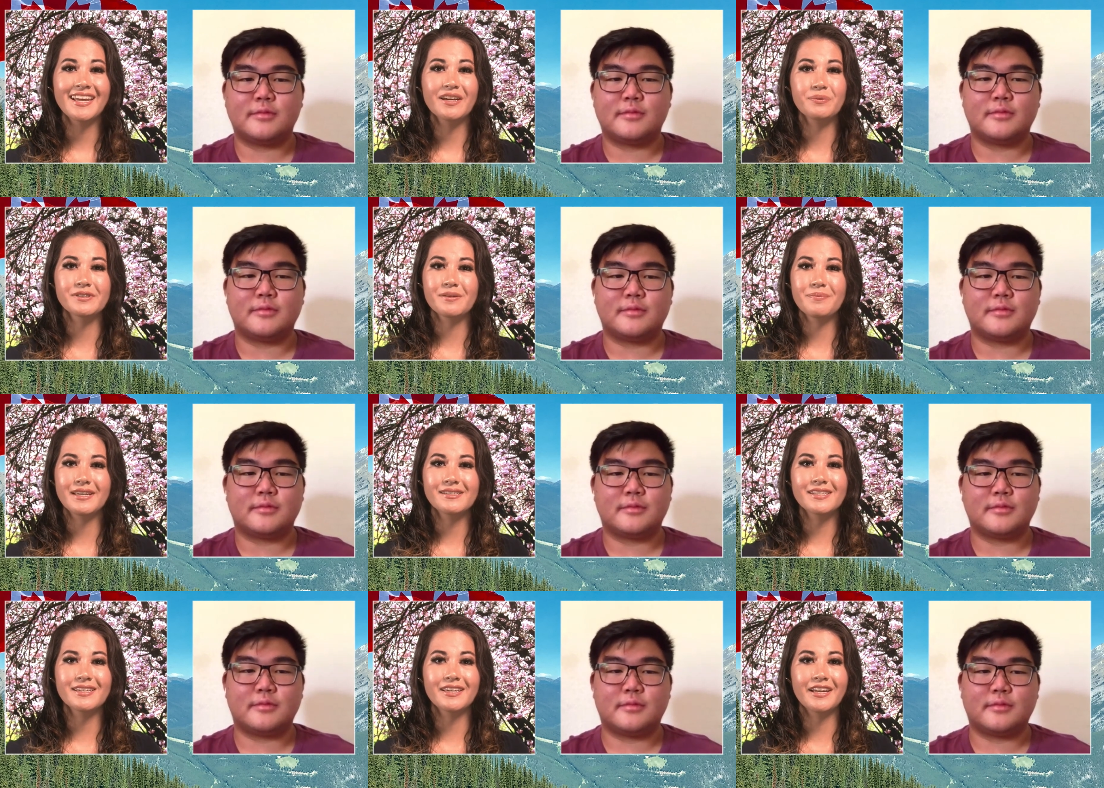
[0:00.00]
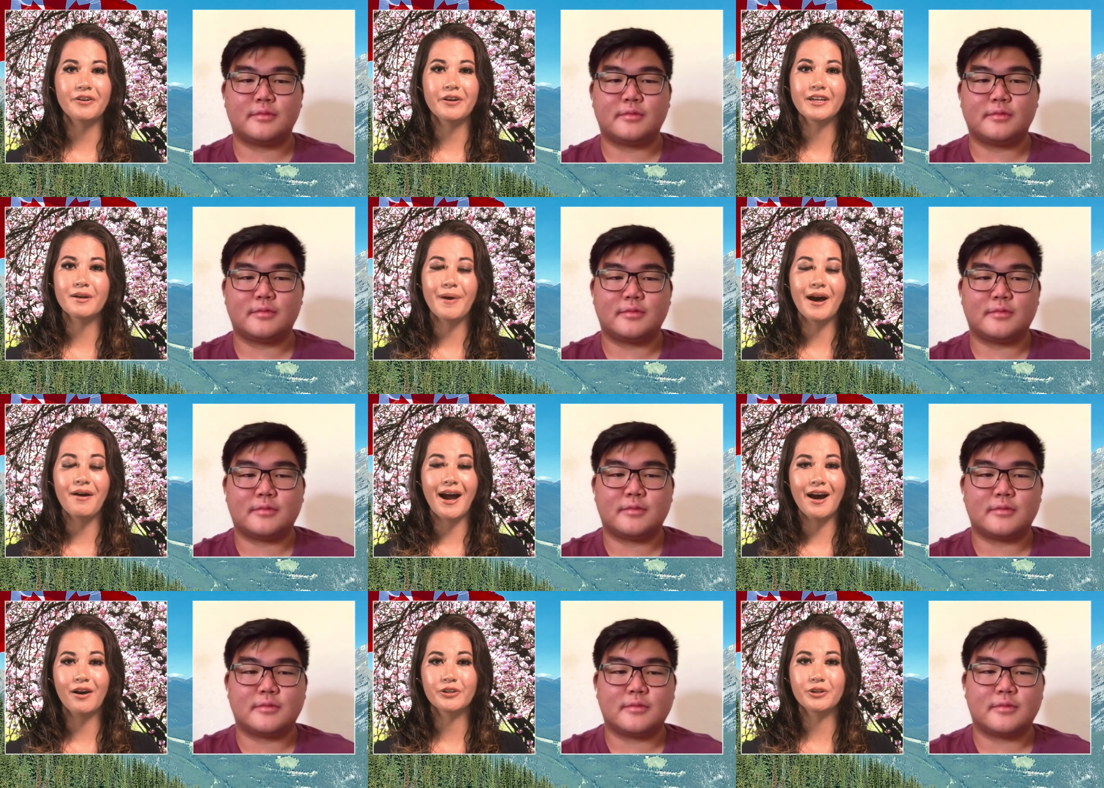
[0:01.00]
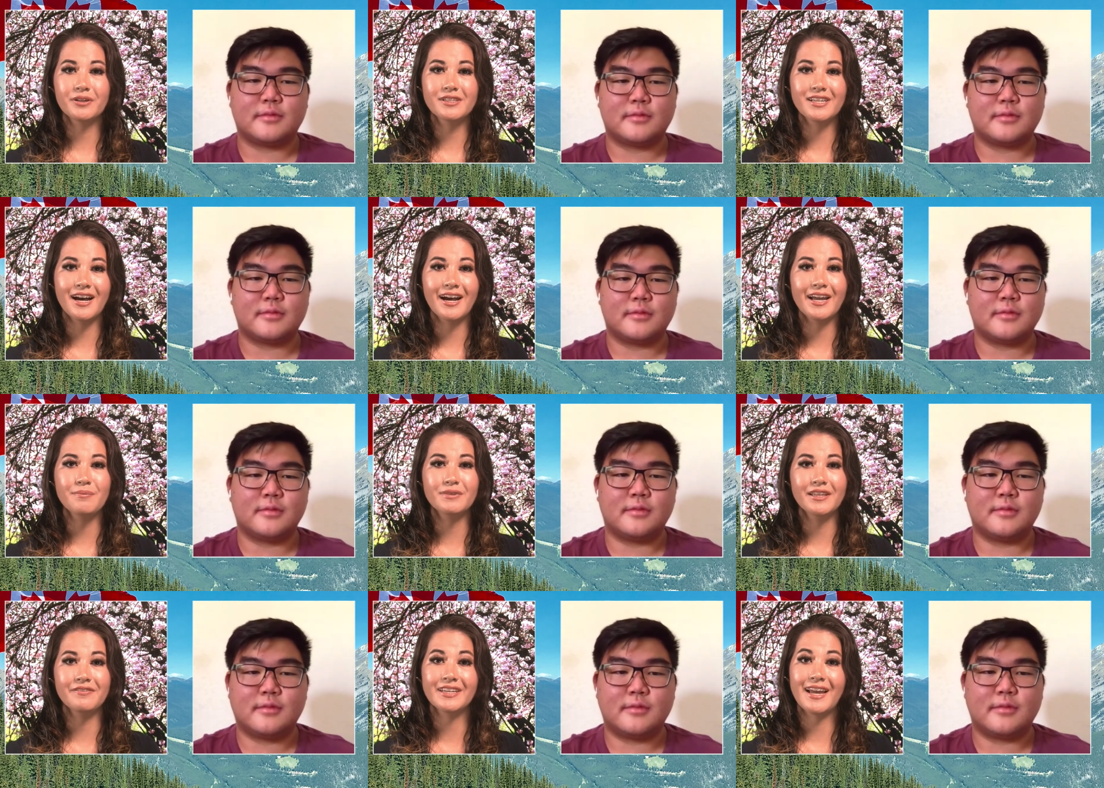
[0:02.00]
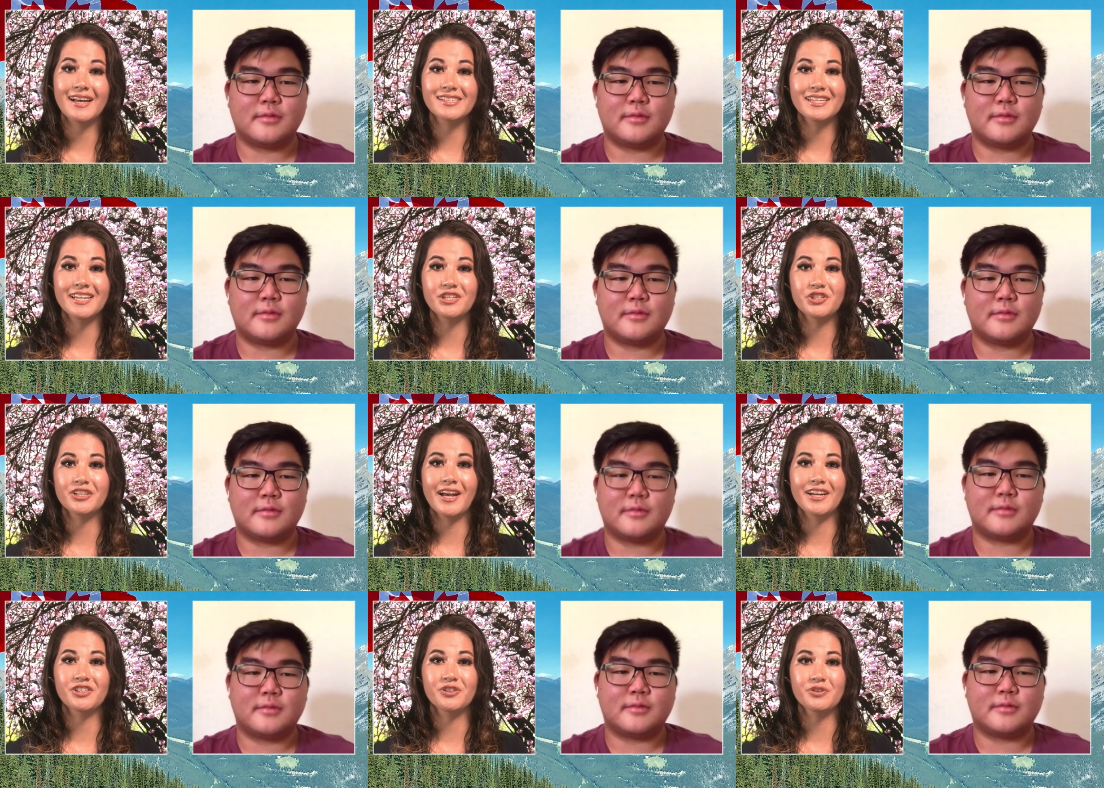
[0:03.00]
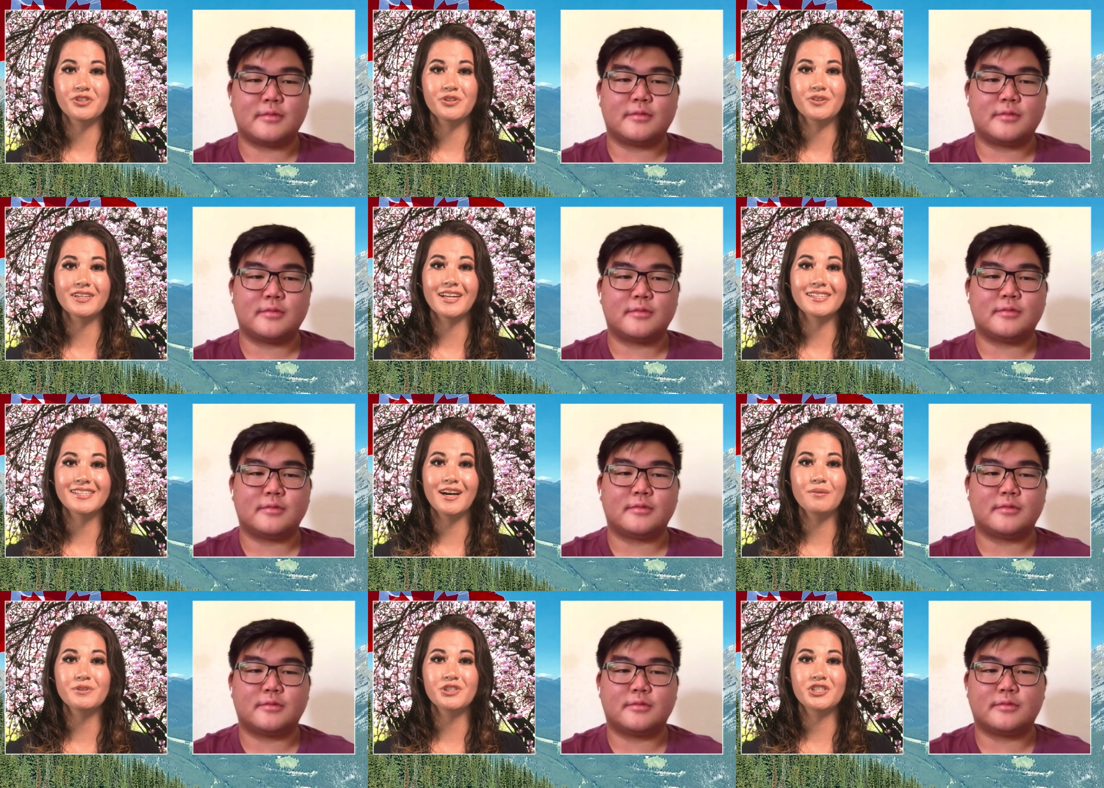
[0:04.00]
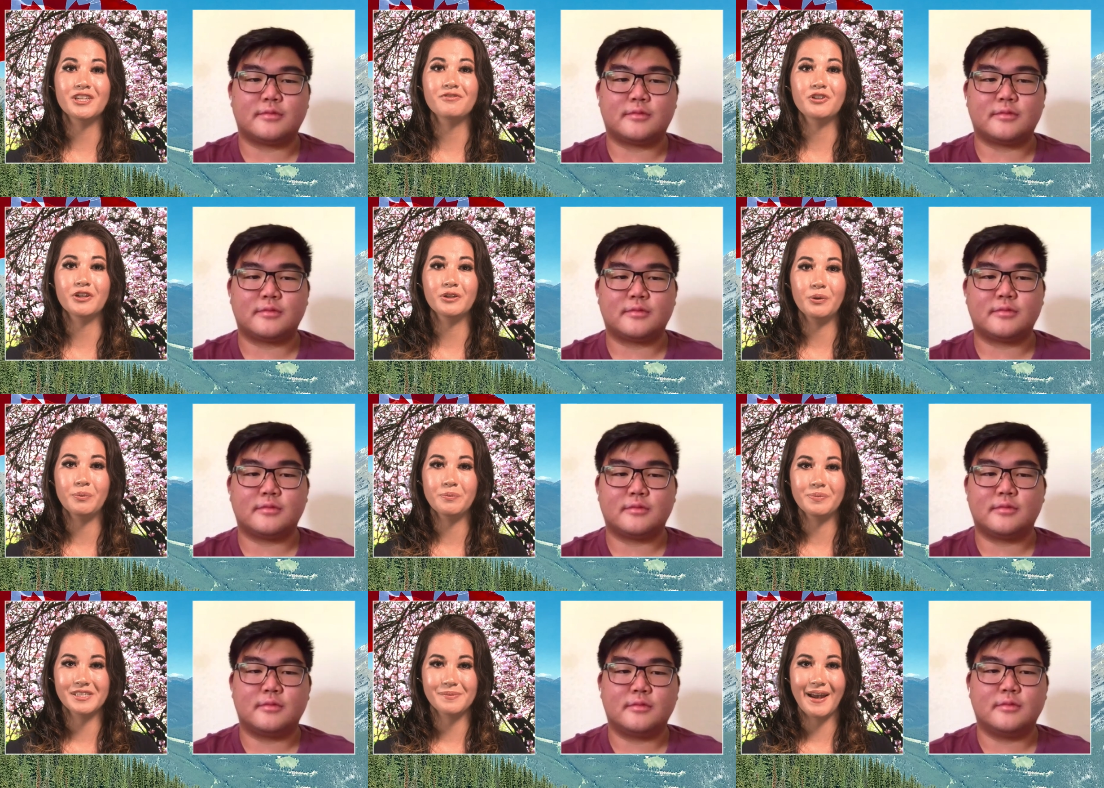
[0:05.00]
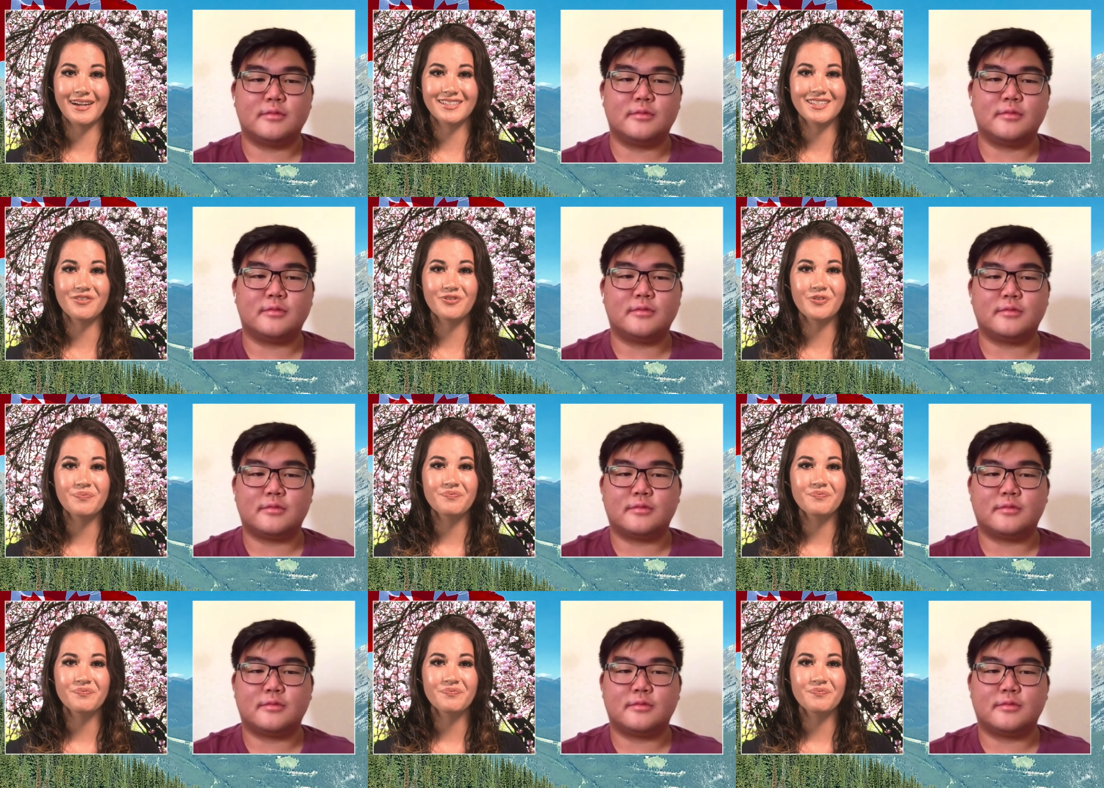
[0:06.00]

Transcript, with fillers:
Speaker 1: It was amazing hearing about how your time living as an international student has helped to shift your global perspective.